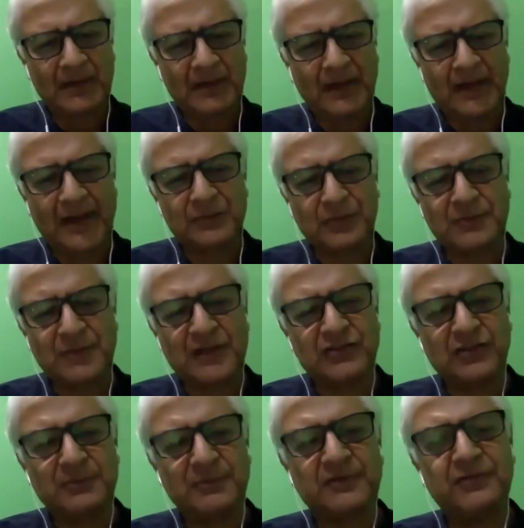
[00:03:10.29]
as was
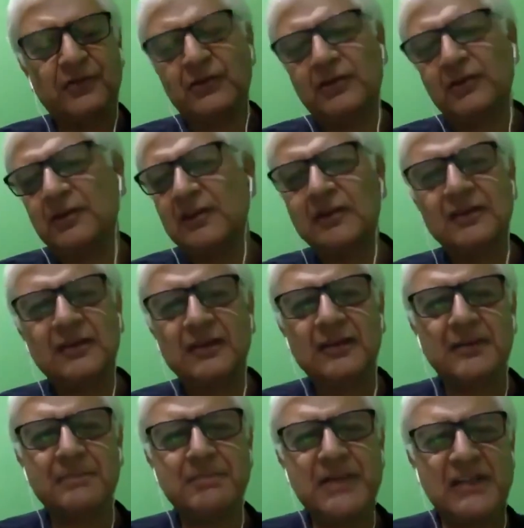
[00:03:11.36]
mentioned before,
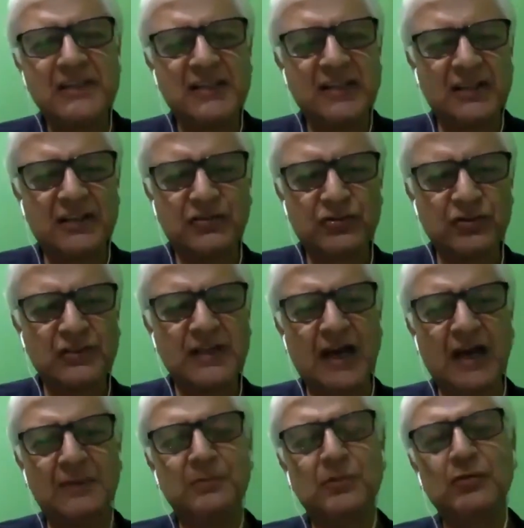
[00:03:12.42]
the media should
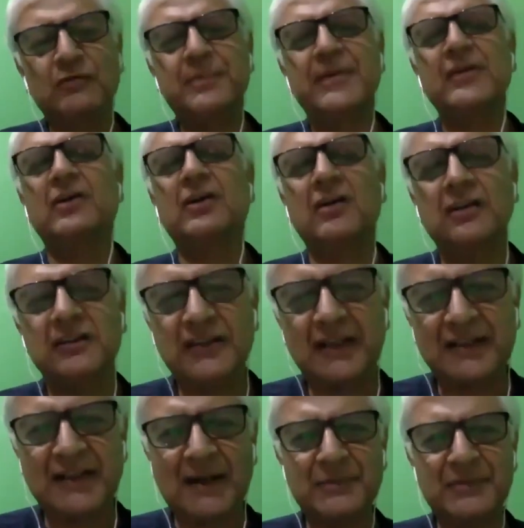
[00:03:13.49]
now move beyond
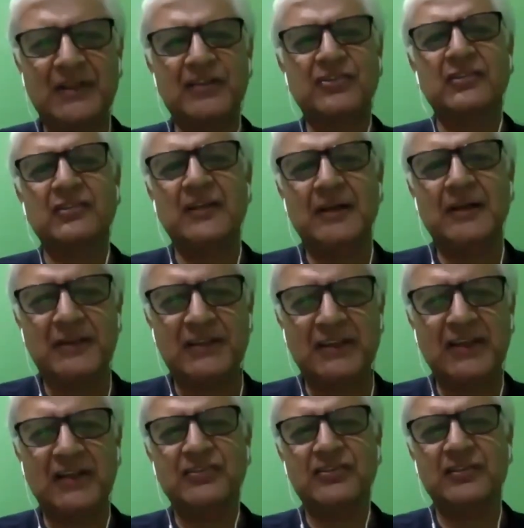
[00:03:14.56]
adaptation and
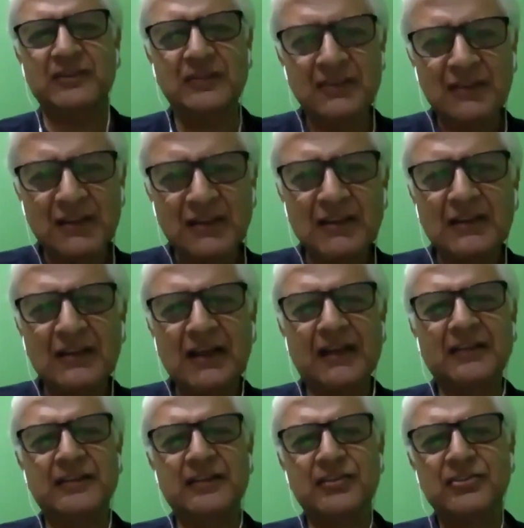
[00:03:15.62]
mitigation
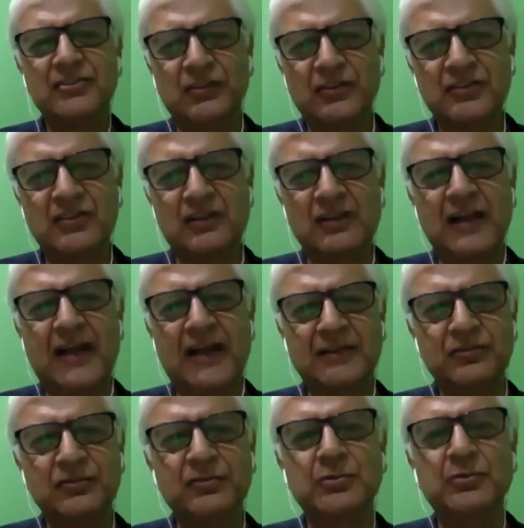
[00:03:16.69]
and the discourse on
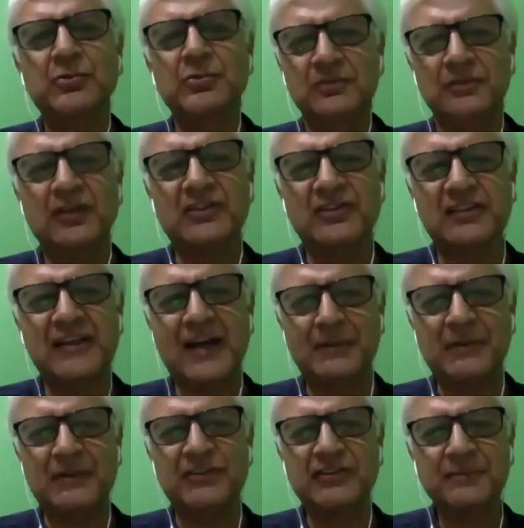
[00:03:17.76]
that to loss and
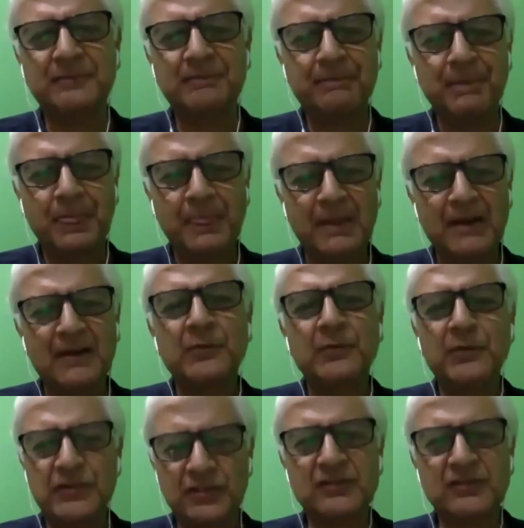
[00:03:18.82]
damage,
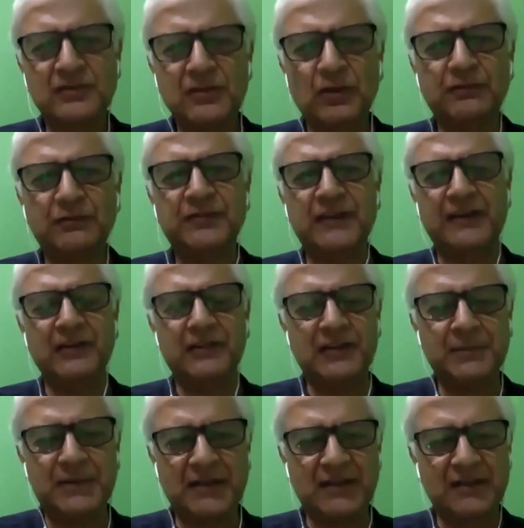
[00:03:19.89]
which is hopefully going to
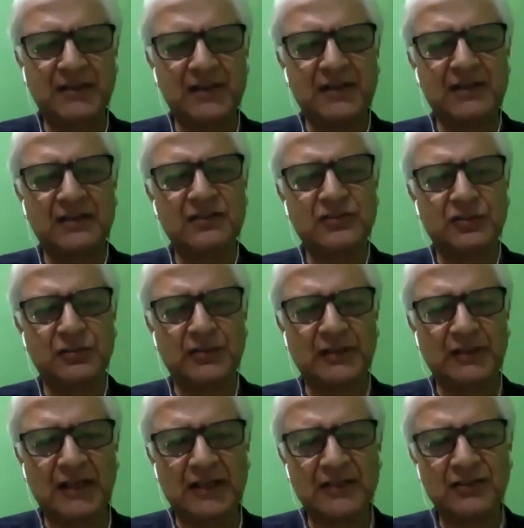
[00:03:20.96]
be the issue in
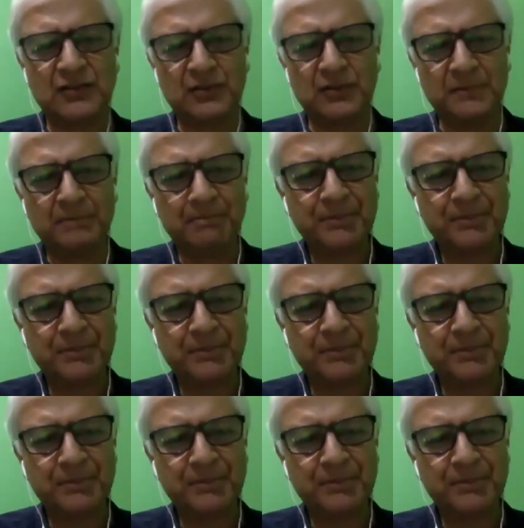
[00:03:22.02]
Glasgow.